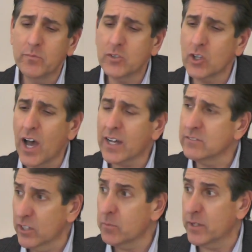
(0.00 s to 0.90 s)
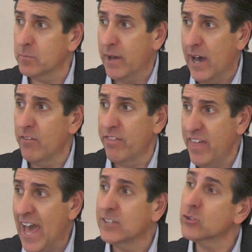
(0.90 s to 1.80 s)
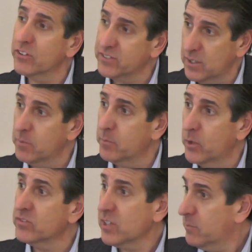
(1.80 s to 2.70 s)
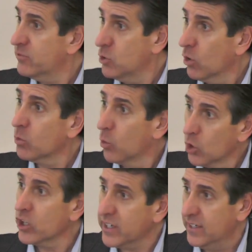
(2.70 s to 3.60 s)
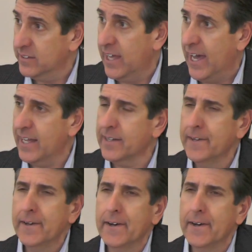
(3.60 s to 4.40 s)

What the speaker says: Talk a little bit about that, sort of some of your work in that,